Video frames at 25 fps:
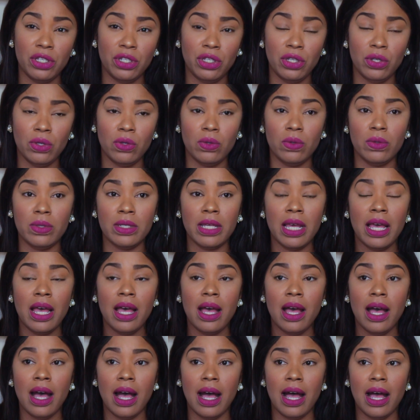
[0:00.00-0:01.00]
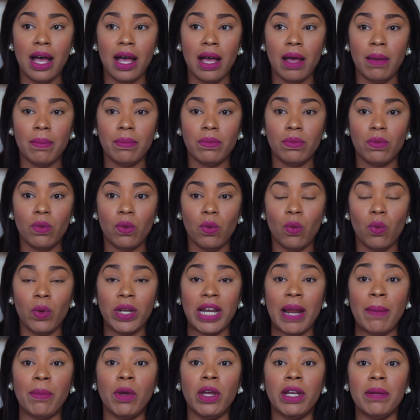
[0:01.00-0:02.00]
to use
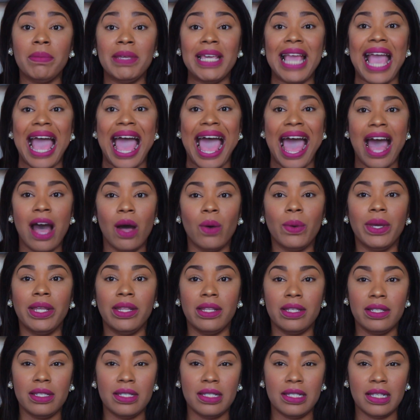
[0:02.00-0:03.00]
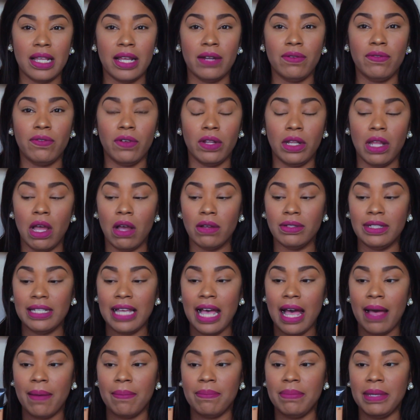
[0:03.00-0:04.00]
when I'm going to be out in the sun for a long
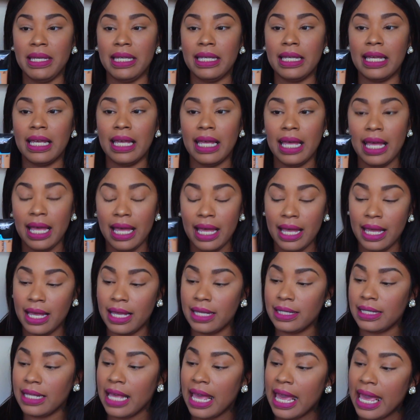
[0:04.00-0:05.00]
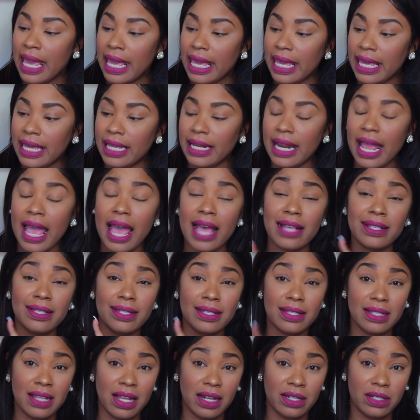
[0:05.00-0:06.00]
time, because it has
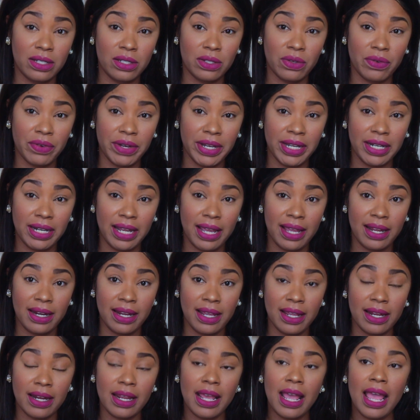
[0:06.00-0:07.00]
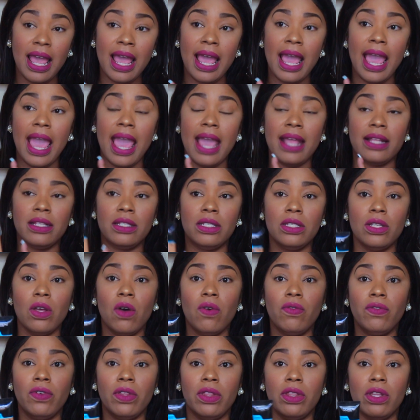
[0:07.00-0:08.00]
sunscreen in it. And
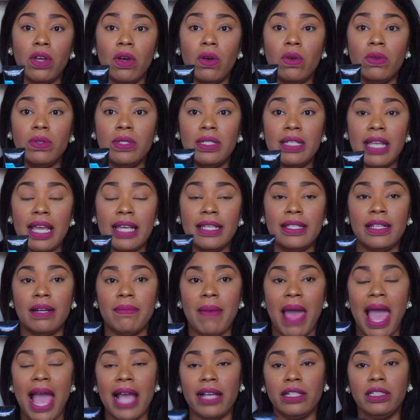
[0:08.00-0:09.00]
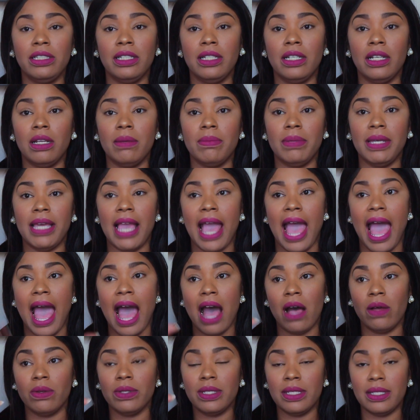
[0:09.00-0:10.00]
so for those days I'm actually going to be
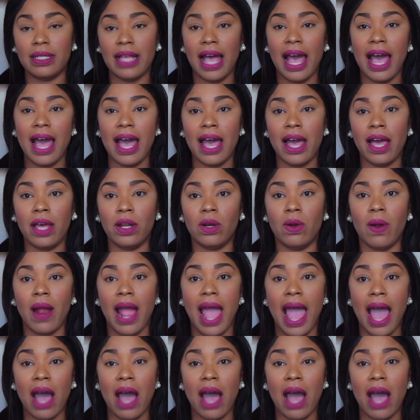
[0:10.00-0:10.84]
outside or